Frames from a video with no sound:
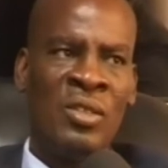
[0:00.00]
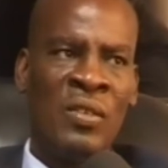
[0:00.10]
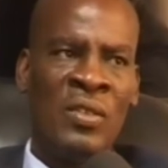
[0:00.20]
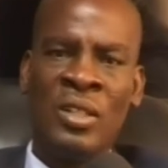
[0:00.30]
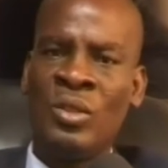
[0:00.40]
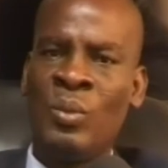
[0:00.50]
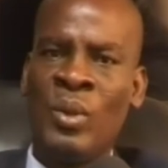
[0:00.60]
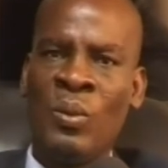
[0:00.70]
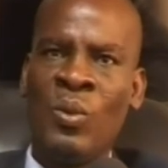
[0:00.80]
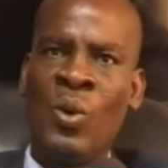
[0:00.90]
of the
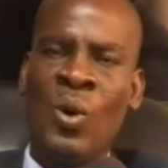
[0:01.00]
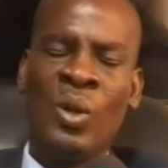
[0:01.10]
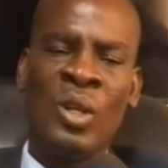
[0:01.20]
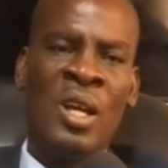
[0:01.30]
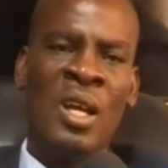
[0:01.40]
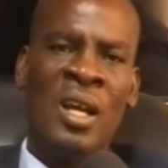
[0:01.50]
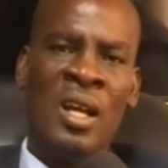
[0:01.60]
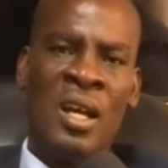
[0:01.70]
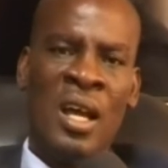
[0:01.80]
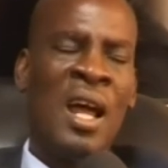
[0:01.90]
Supreme Court
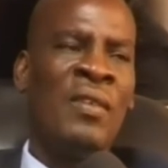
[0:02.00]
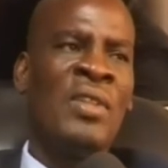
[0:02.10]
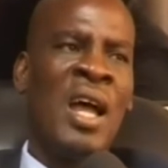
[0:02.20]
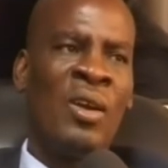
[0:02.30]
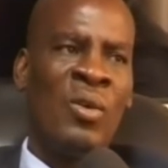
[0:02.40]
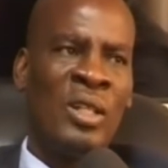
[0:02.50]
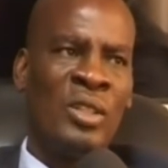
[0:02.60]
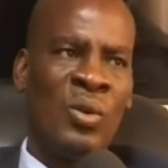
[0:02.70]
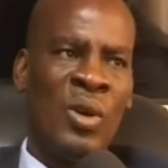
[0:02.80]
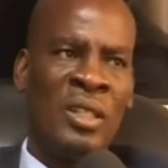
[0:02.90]
can have dire
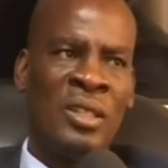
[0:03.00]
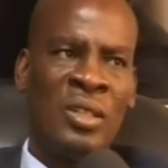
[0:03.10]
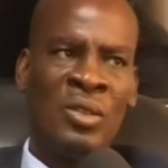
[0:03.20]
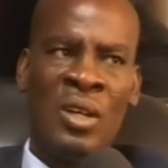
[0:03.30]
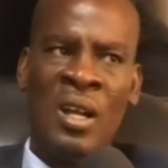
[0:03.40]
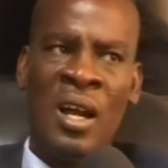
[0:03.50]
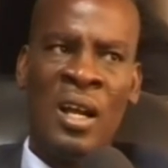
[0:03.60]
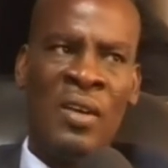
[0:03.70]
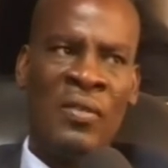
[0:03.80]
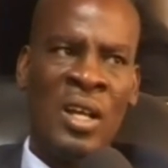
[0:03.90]
consequences on our
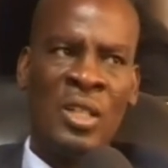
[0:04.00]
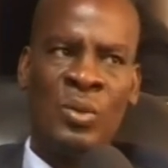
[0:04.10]
governance